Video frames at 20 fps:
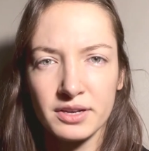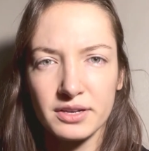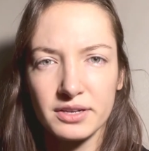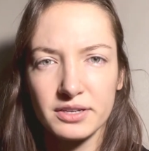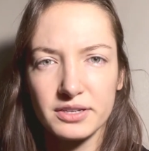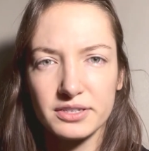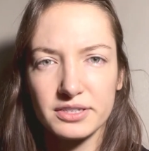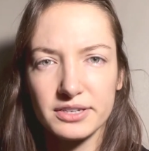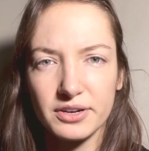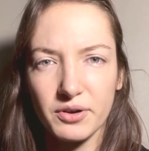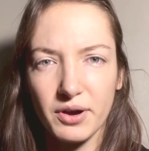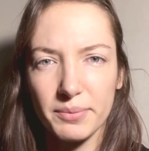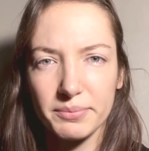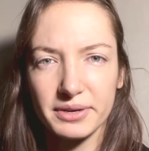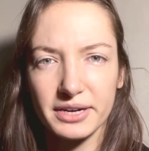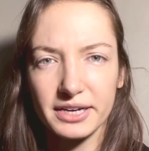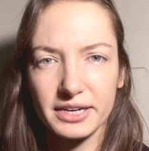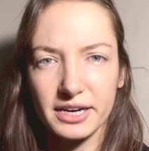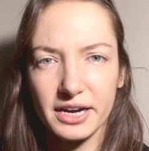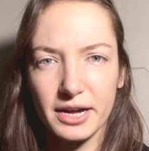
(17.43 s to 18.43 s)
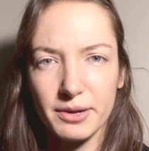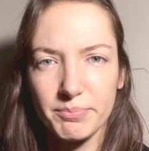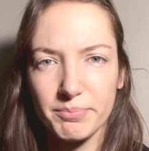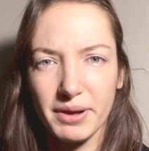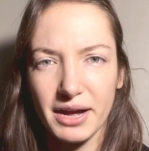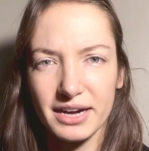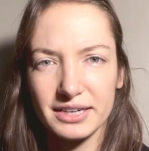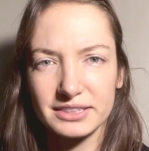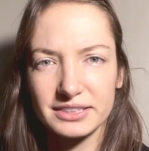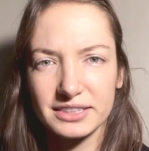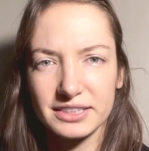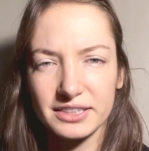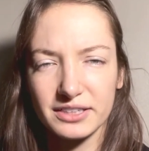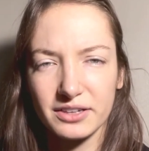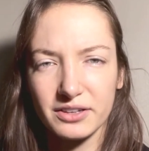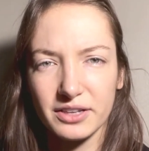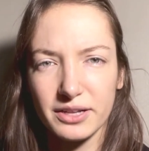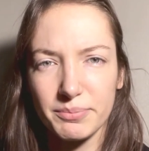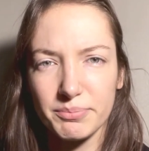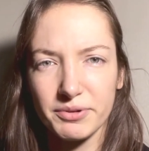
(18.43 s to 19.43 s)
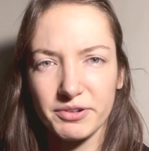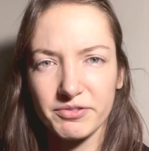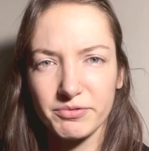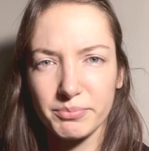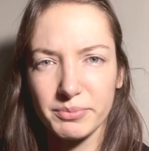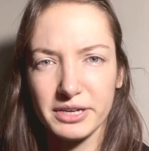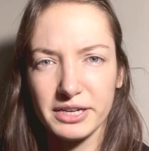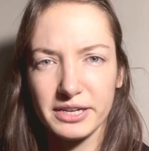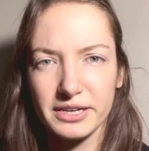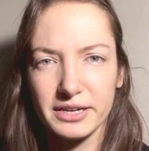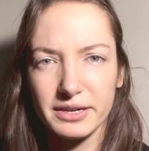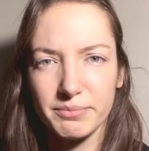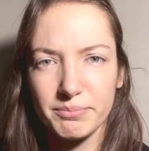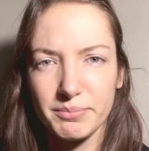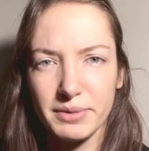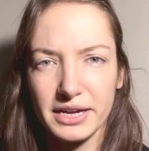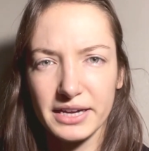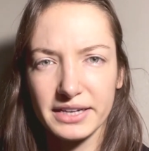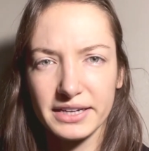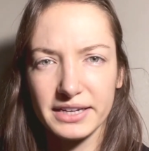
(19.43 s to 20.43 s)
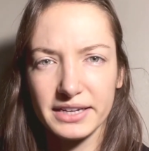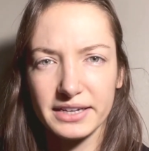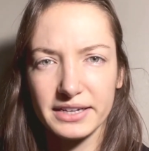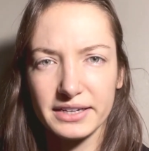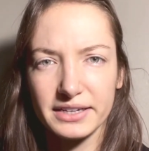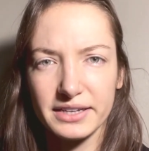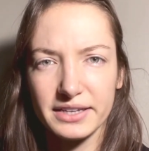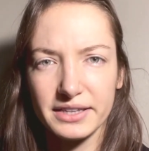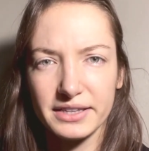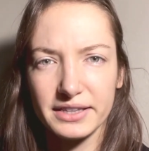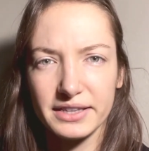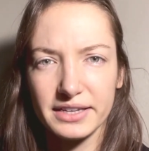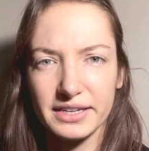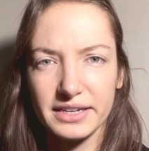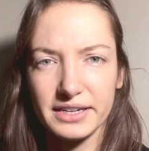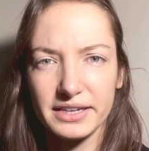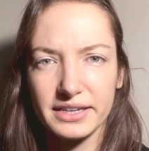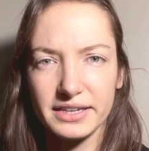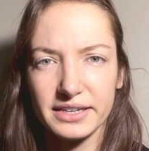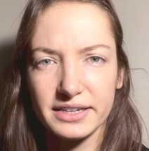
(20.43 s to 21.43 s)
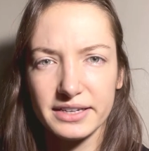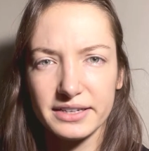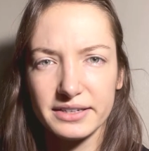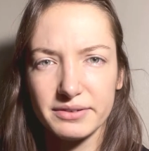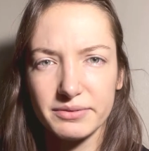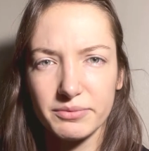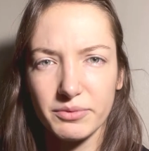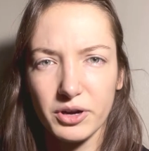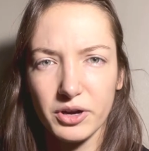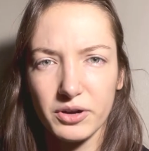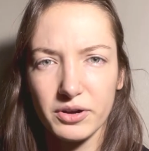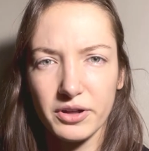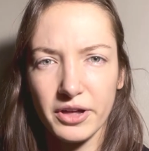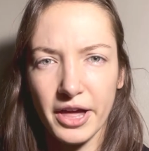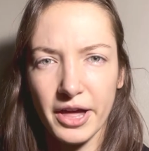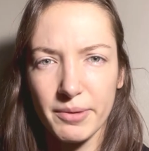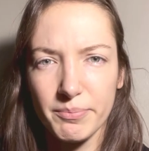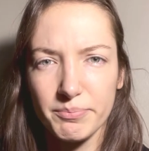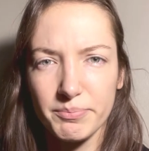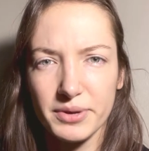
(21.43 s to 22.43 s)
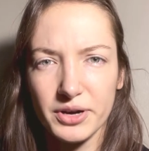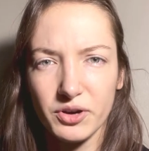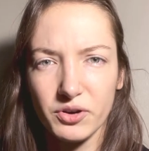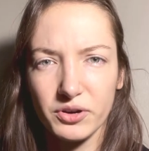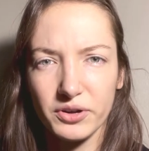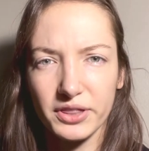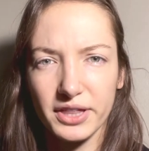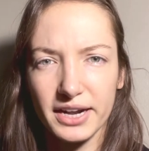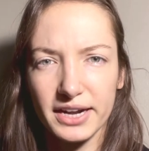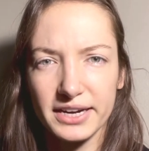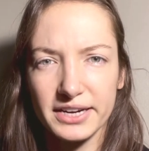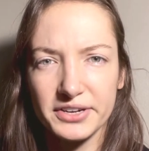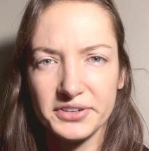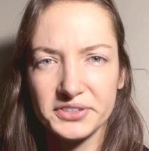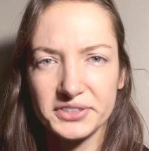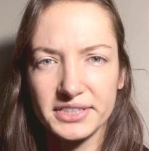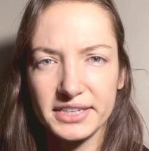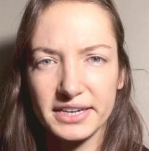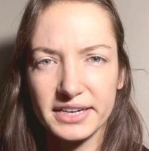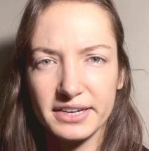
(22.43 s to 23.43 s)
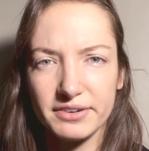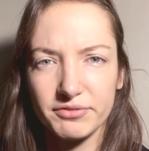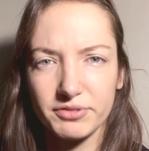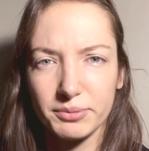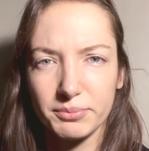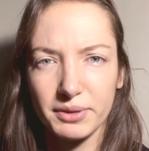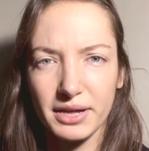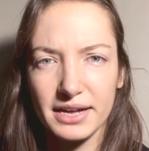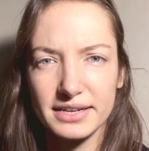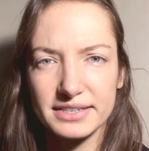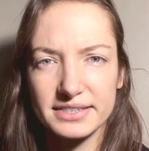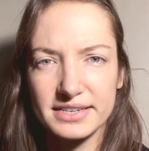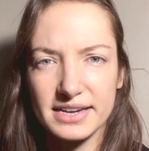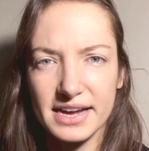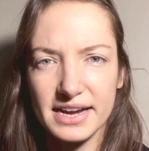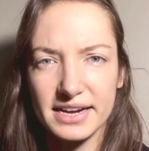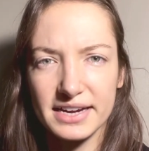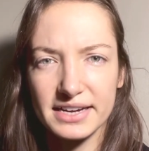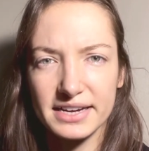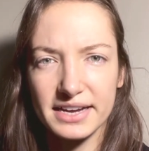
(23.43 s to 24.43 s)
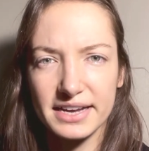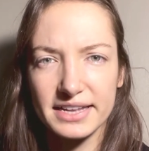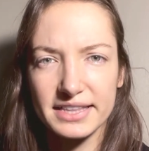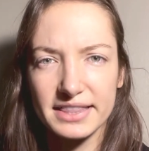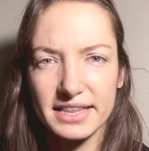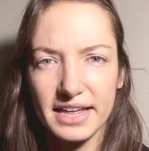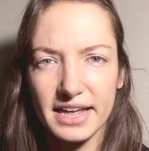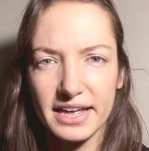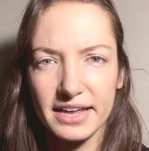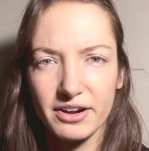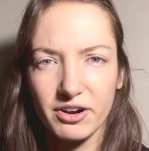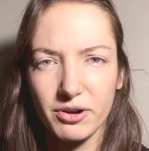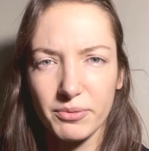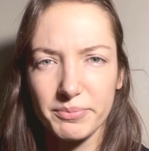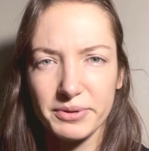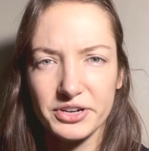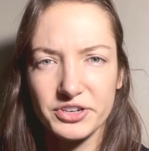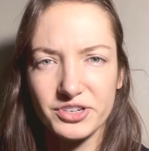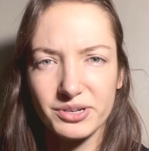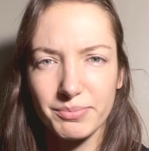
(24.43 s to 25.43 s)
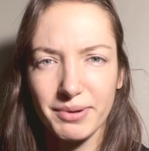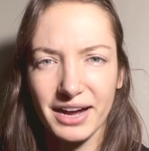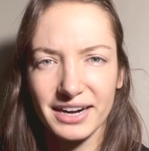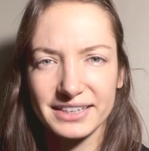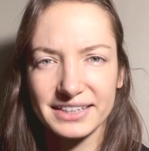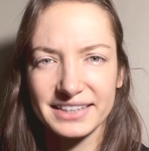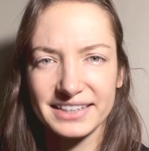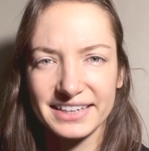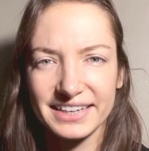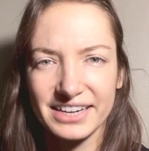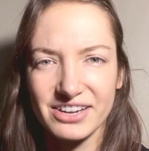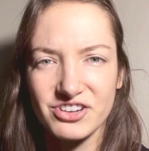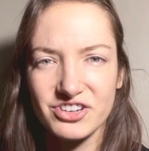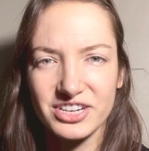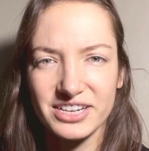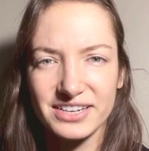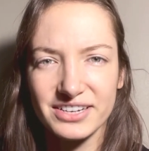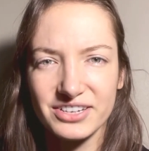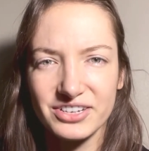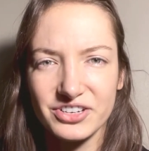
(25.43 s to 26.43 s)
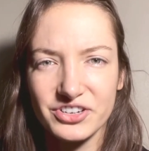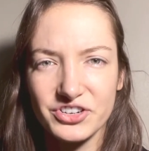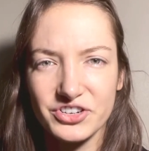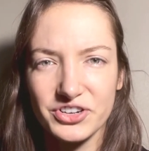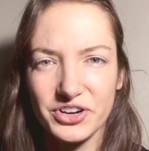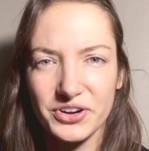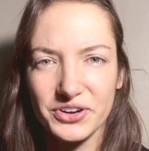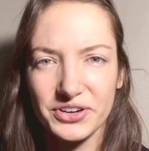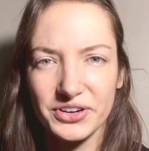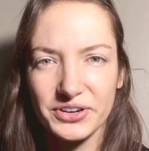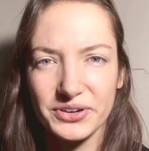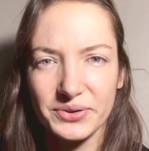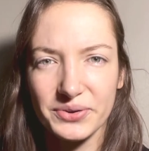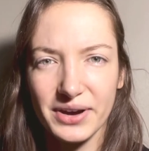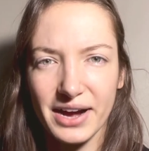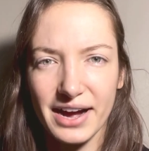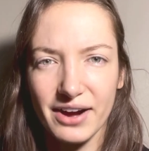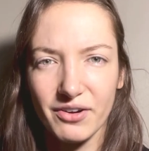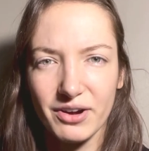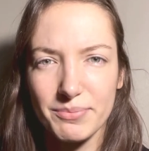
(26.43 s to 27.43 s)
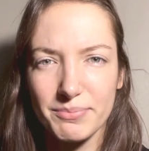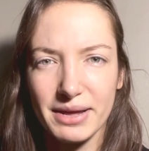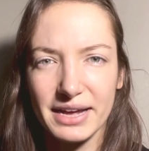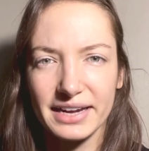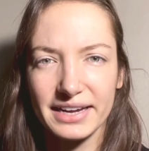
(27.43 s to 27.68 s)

So I'm going to cut back to a clip of me making the hemp milk that I use in it from last night, and then I'll meet you back in the kitchen to show you how I make